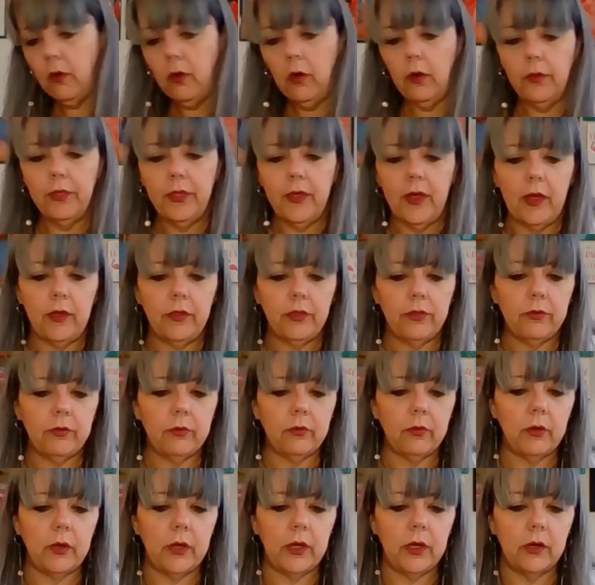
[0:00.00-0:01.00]
pull all that
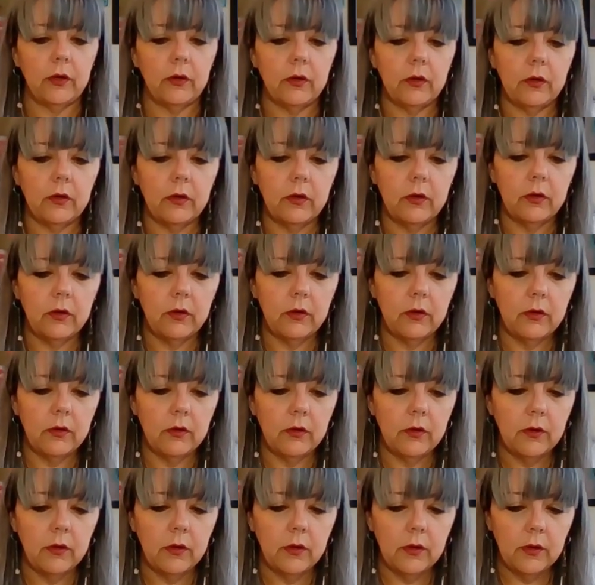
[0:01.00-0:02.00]
through here.
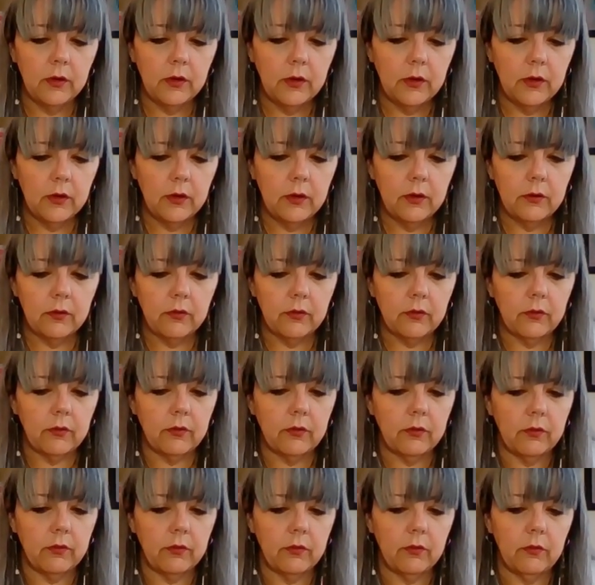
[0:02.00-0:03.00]

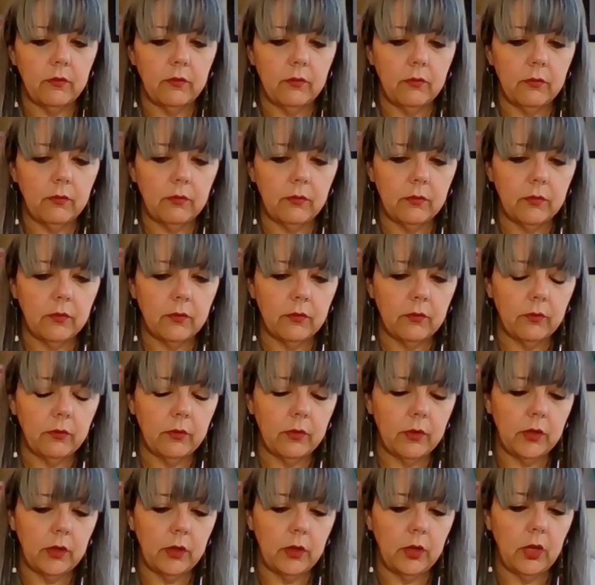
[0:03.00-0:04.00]
That's
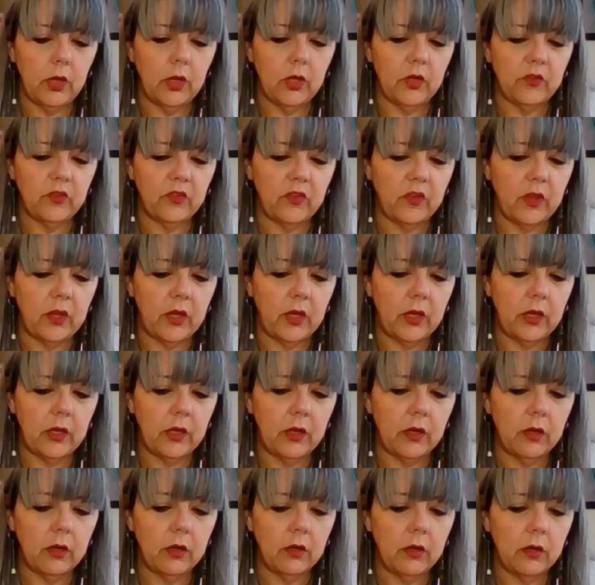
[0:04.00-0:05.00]
what it looks
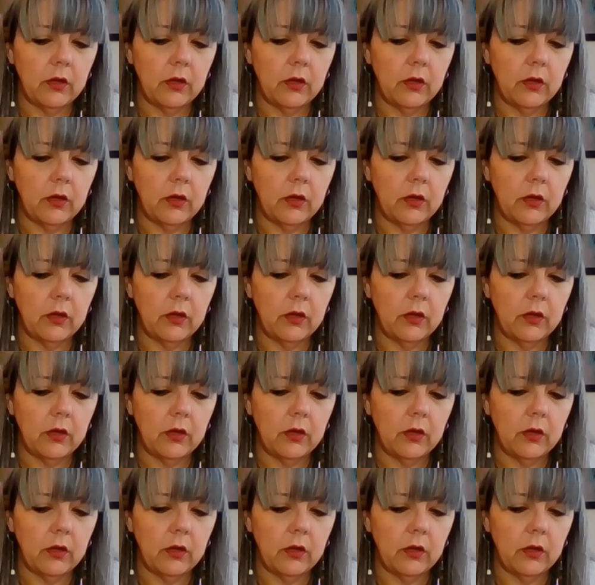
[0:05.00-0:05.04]
like.